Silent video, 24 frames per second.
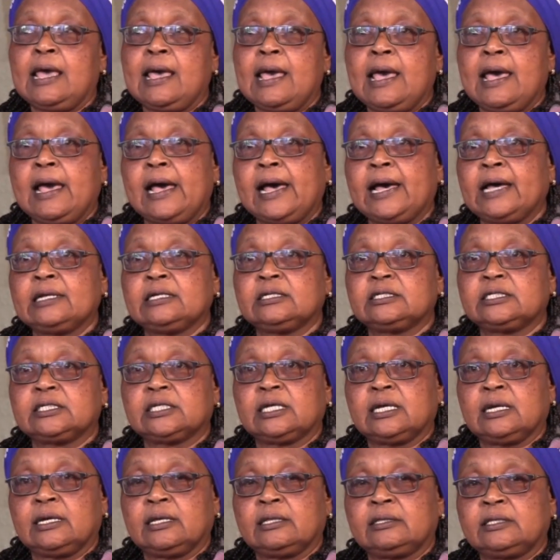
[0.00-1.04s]
And
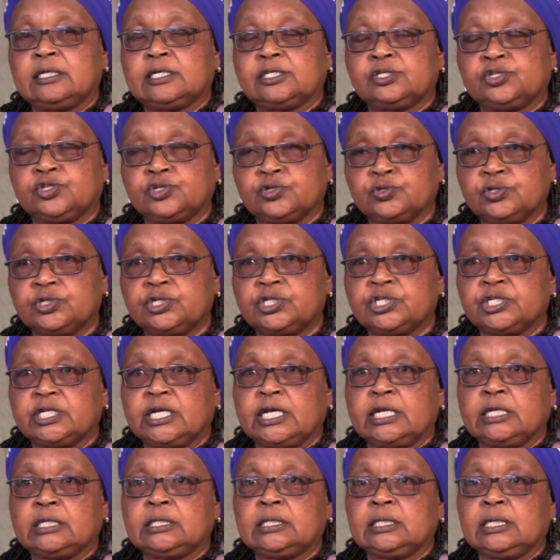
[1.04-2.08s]
the
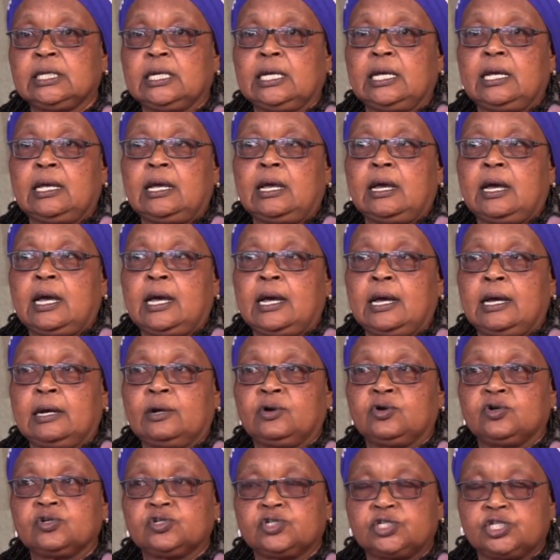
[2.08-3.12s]
children
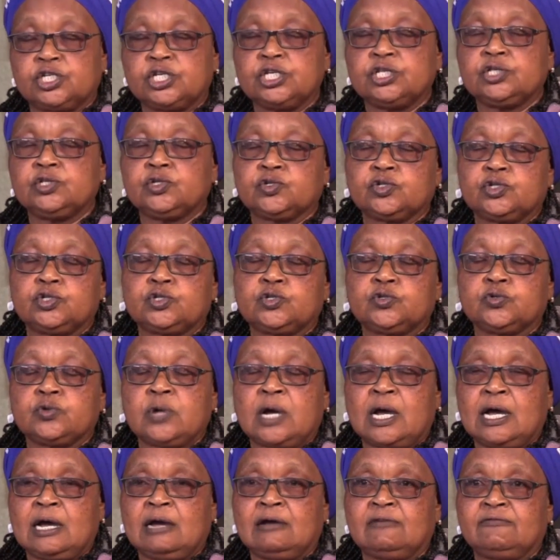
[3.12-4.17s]
continued to
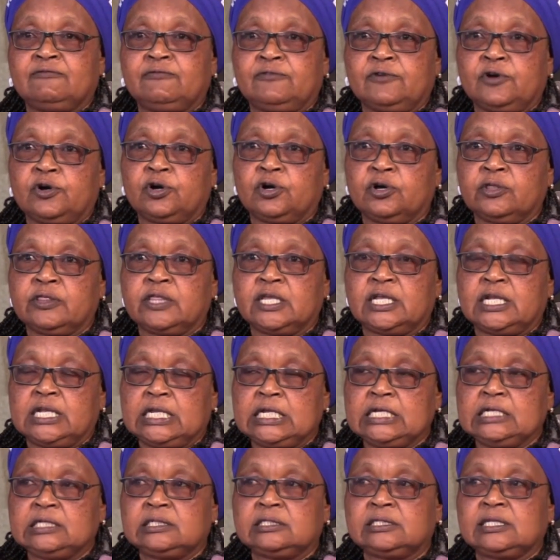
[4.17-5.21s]
have all the
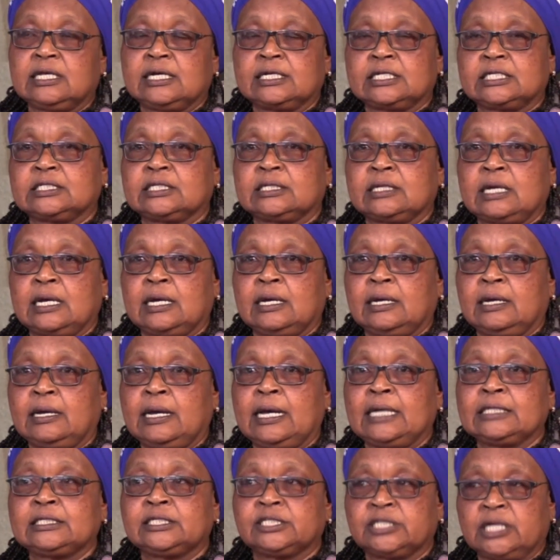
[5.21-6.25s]
needs that
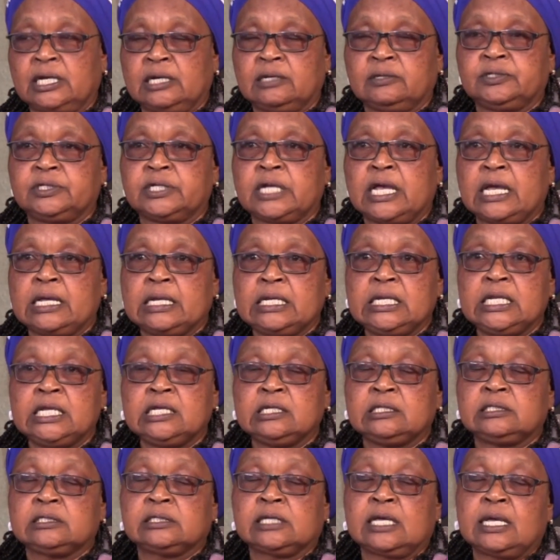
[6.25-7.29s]
a child
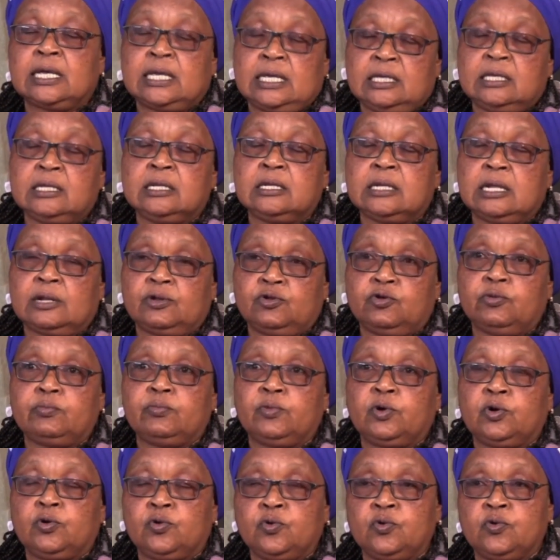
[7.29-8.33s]
needs in a
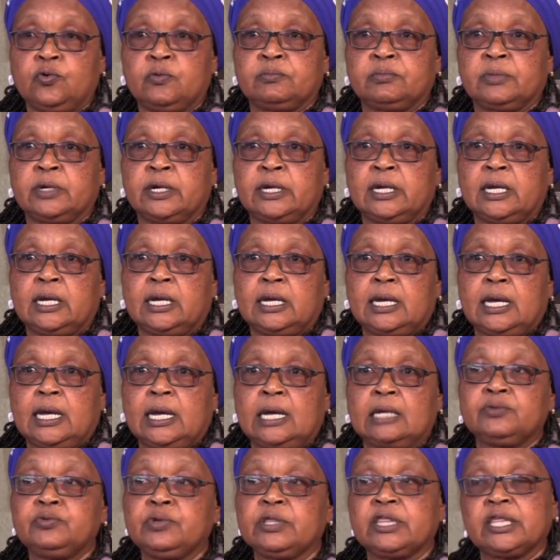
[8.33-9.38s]
normal home.
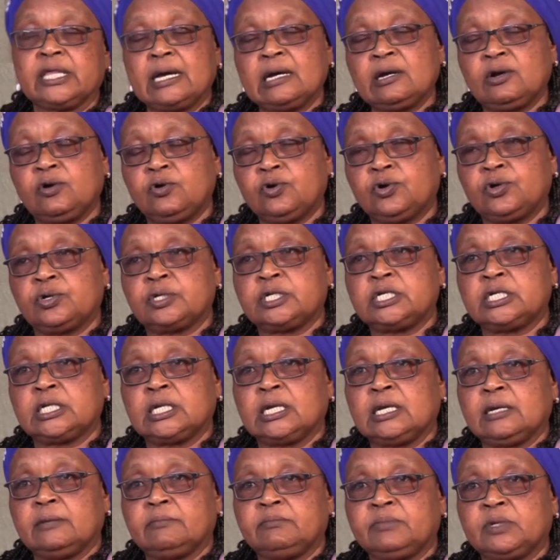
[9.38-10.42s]
And we thank God,
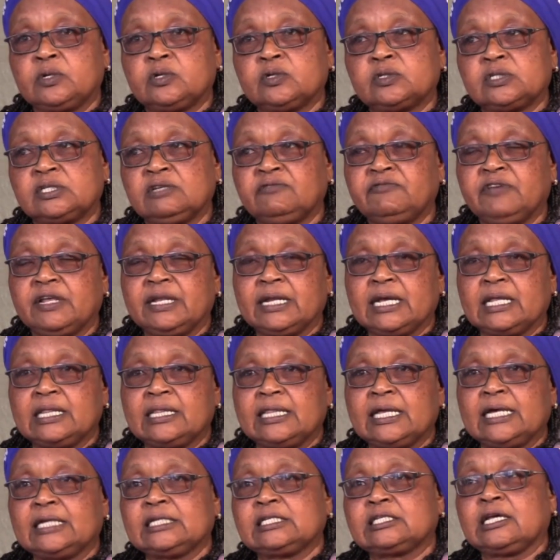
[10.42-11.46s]
because even at
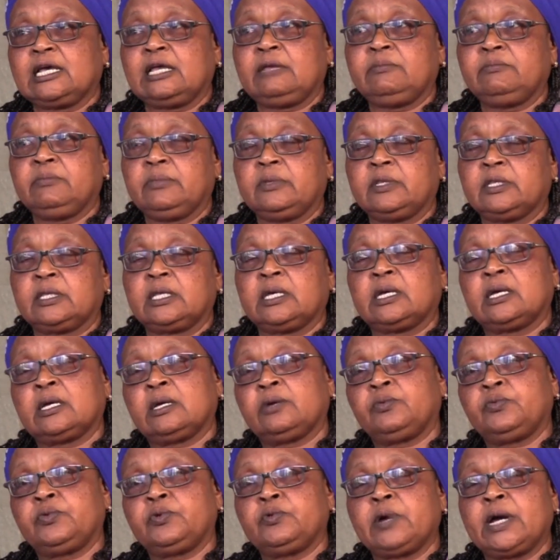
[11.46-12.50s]
that time,
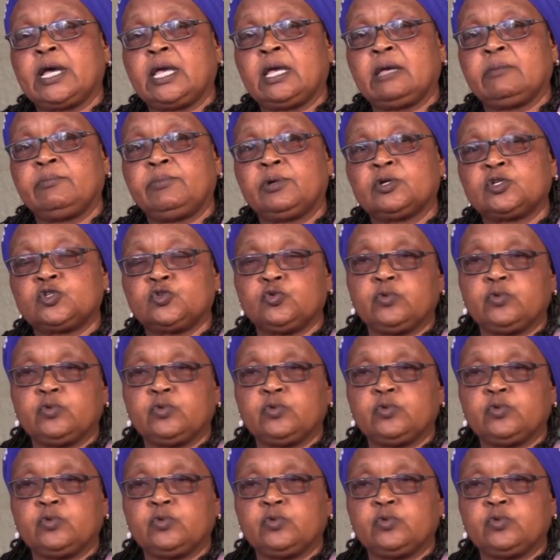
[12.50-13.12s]
we were able to